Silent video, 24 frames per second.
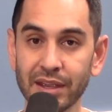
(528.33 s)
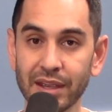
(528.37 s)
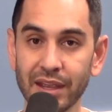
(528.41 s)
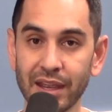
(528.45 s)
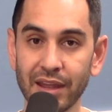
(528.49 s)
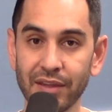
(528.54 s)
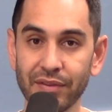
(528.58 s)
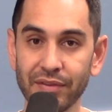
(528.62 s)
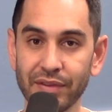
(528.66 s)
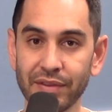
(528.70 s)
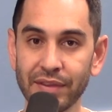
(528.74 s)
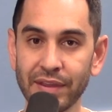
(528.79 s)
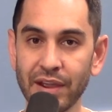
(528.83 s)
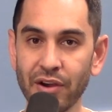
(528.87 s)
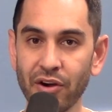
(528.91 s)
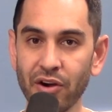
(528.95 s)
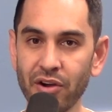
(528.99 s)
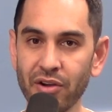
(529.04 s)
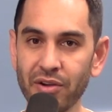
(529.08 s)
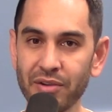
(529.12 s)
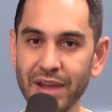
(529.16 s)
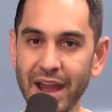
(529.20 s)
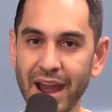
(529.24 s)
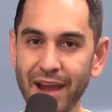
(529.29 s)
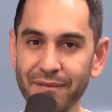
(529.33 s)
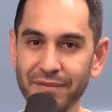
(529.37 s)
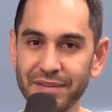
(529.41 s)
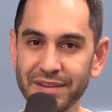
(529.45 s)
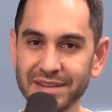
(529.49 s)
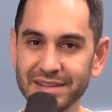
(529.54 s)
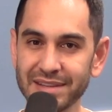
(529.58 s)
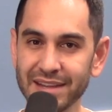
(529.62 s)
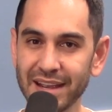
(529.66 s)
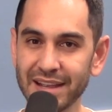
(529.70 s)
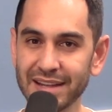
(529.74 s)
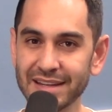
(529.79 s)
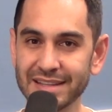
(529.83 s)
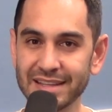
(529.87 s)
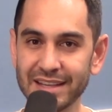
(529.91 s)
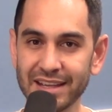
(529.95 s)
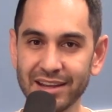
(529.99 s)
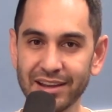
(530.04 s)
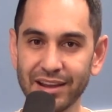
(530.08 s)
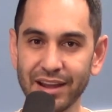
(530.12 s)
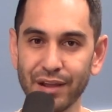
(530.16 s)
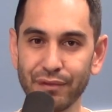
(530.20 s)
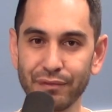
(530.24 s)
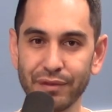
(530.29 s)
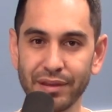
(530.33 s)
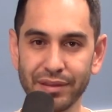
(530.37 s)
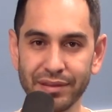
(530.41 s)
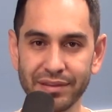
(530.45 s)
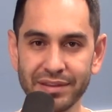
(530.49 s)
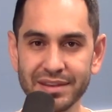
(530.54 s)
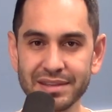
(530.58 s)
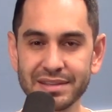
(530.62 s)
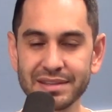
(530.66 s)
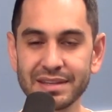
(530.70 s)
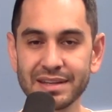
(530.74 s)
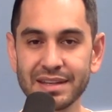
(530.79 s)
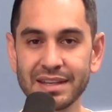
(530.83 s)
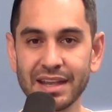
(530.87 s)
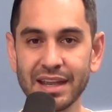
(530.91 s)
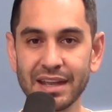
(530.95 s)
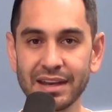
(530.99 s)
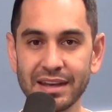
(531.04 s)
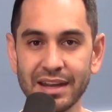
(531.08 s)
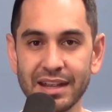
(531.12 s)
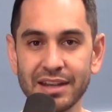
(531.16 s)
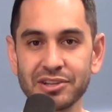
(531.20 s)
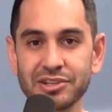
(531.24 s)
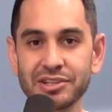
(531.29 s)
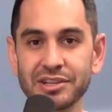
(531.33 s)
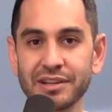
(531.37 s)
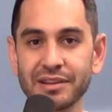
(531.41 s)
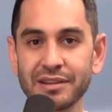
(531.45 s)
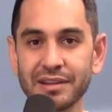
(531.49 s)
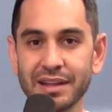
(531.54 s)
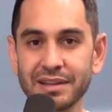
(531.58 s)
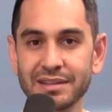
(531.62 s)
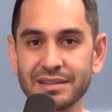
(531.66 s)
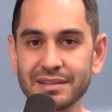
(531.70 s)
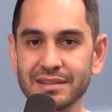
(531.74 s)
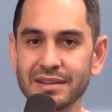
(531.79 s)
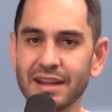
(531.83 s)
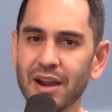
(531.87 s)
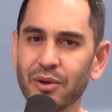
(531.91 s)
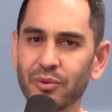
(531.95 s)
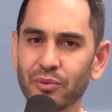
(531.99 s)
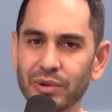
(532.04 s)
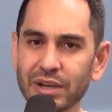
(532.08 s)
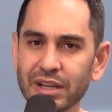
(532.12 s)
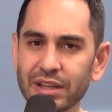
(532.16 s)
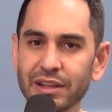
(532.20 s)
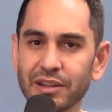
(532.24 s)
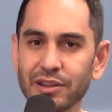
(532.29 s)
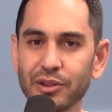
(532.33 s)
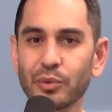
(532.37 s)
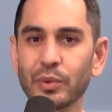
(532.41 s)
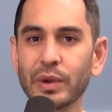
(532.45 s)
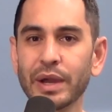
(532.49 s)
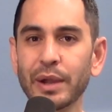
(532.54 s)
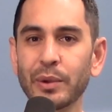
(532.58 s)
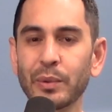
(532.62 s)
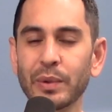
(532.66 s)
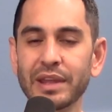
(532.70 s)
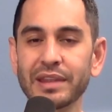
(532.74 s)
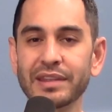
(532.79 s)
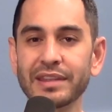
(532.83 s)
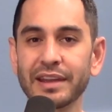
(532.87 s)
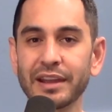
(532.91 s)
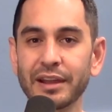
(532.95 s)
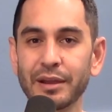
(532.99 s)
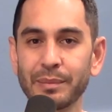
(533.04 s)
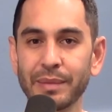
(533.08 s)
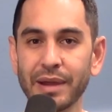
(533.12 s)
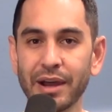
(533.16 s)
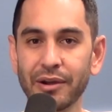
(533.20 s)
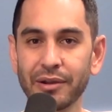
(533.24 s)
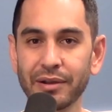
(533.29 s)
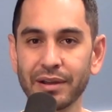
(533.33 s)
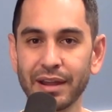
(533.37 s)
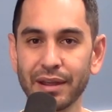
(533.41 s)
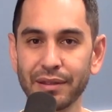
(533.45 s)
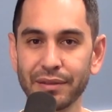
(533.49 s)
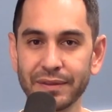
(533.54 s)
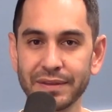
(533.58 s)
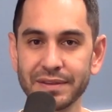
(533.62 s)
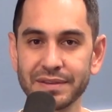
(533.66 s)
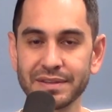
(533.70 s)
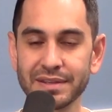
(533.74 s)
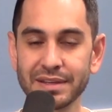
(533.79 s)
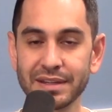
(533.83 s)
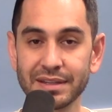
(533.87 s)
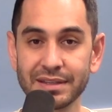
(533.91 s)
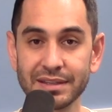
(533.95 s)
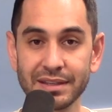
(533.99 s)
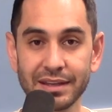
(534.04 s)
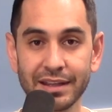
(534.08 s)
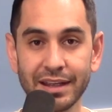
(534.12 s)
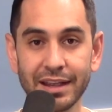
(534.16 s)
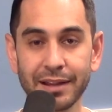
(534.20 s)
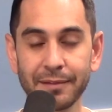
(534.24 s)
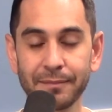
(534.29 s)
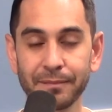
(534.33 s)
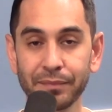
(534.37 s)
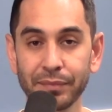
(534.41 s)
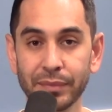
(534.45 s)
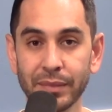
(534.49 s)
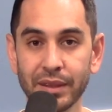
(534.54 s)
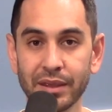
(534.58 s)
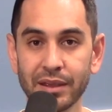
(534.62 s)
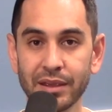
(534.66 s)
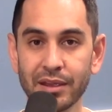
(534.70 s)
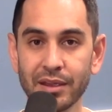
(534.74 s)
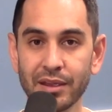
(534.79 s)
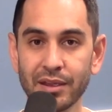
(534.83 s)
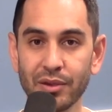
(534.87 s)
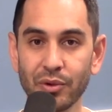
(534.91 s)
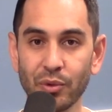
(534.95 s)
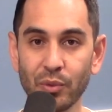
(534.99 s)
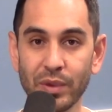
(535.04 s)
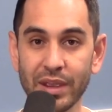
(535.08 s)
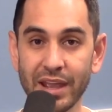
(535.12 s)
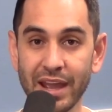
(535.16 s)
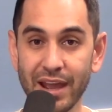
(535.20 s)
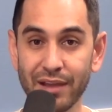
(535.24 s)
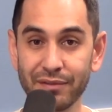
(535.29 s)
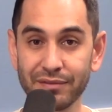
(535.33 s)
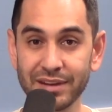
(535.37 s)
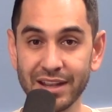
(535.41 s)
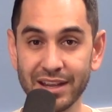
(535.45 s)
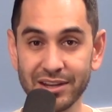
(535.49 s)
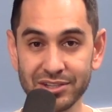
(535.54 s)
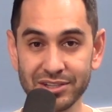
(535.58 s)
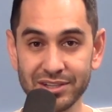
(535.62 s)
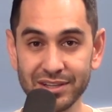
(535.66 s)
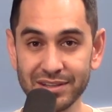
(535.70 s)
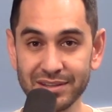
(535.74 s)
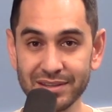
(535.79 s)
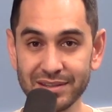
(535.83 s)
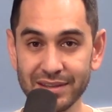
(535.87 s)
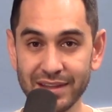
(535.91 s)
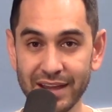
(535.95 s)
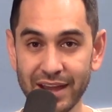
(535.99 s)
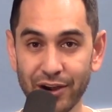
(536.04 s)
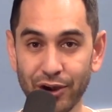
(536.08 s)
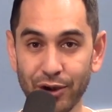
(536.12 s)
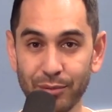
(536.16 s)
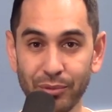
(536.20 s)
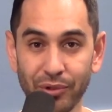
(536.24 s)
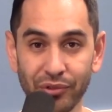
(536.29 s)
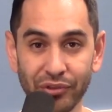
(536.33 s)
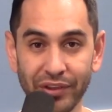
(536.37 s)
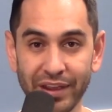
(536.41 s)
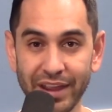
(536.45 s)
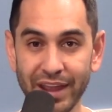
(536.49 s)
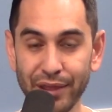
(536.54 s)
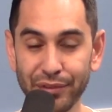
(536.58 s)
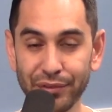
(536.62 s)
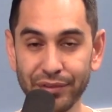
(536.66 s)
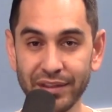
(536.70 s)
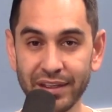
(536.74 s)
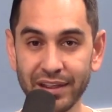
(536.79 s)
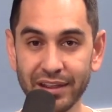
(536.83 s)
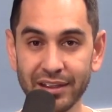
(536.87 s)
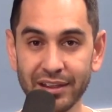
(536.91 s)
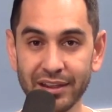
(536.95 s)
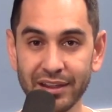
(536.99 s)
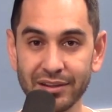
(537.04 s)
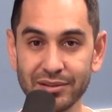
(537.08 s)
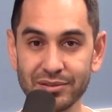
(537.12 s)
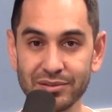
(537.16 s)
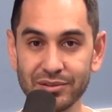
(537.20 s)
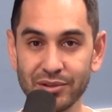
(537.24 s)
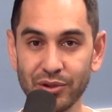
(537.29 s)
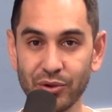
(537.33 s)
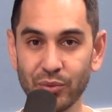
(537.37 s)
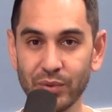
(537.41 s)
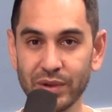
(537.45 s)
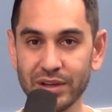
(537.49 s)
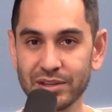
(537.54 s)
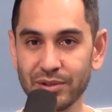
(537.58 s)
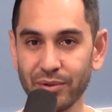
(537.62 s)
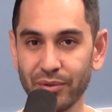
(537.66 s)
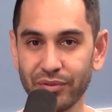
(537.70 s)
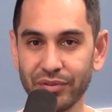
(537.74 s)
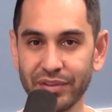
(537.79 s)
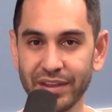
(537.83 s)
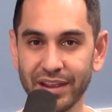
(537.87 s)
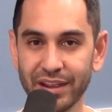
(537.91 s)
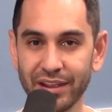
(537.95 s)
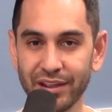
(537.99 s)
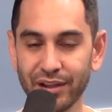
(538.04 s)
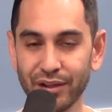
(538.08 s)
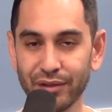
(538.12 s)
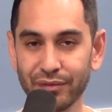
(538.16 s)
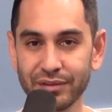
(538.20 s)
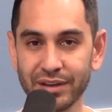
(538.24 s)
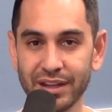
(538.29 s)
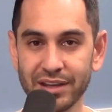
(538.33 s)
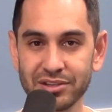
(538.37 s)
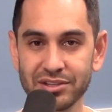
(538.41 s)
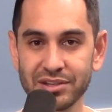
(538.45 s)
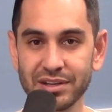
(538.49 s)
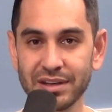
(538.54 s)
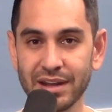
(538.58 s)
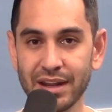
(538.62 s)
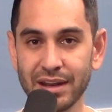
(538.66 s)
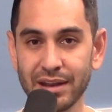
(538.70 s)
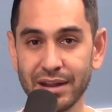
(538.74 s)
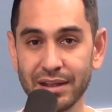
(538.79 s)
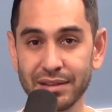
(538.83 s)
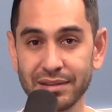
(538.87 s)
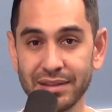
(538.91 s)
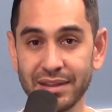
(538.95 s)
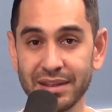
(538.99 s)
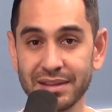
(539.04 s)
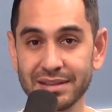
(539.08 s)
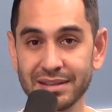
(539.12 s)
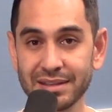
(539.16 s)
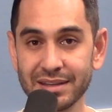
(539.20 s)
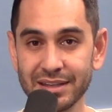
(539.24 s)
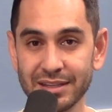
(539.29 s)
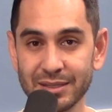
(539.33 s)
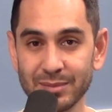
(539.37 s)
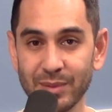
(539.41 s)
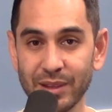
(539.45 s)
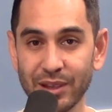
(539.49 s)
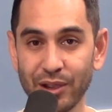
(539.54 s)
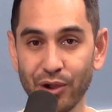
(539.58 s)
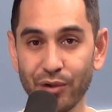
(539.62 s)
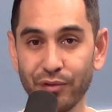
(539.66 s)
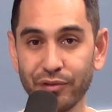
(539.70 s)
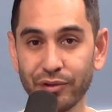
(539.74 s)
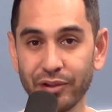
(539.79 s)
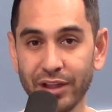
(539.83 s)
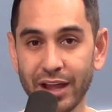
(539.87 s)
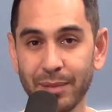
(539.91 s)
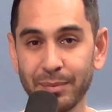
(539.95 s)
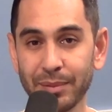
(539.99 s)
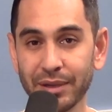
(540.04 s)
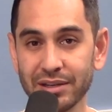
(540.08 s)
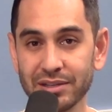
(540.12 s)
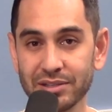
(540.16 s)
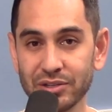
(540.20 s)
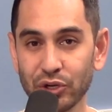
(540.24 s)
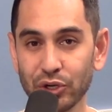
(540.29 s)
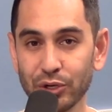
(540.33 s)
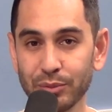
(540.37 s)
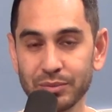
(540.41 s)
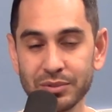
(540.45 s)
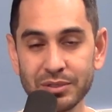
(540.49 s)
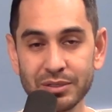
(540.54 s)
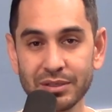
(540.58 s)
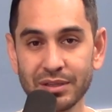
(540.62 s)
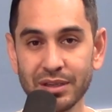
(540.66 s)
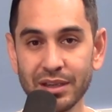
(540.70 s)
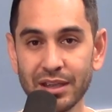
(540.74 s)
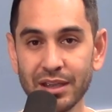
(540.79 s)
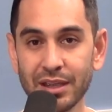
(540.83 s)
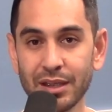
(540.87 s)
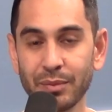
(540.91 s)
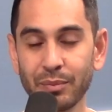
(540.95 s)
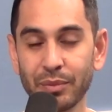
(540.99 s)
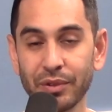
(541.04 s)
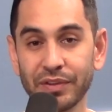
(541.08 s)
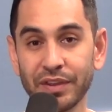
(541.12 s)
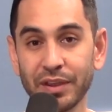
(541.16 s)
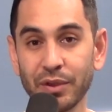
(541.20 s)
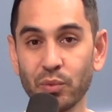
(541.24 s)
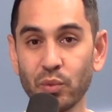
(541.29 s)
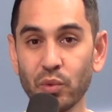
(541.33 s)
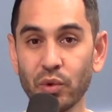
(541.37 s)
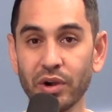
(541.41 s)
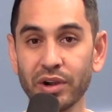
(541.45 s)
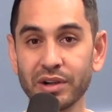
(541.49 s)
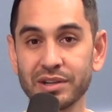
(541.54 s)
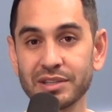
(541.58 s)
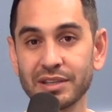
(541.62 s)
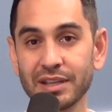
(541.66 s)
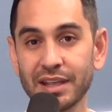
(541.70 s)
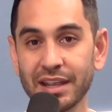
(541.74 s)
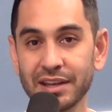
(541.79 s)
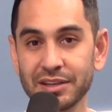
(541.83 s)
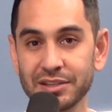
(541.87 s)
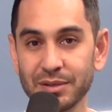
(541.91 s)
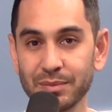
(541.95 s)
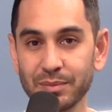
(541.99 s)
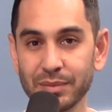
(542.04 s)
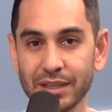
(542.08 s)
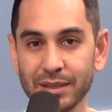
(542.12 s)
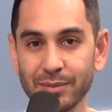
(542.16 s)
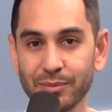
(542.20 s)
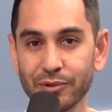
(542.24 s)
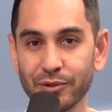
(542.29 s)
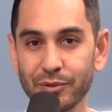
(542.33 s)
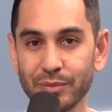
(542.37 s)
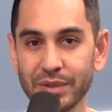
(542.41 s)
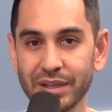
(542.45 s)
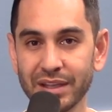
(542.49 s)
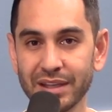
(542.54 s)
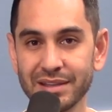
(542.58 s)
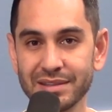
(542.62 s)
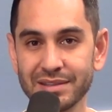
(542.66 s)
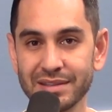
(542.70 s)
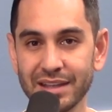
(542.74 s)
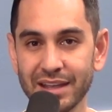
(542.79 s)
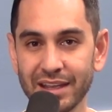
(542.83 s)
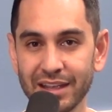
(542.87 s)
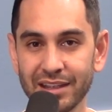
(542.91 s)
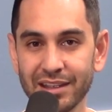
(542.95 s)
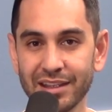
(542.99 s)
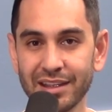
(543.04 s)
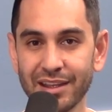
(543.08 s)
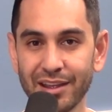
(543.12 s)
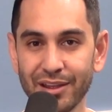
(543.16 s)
And they all have this idea of ethnicity and nation that's not really the way we think about ethnicity today. We have nations that are multi-ethnic, and so we don't think of nation and ethnicity as being overlapping terms, but they were to ancient people because they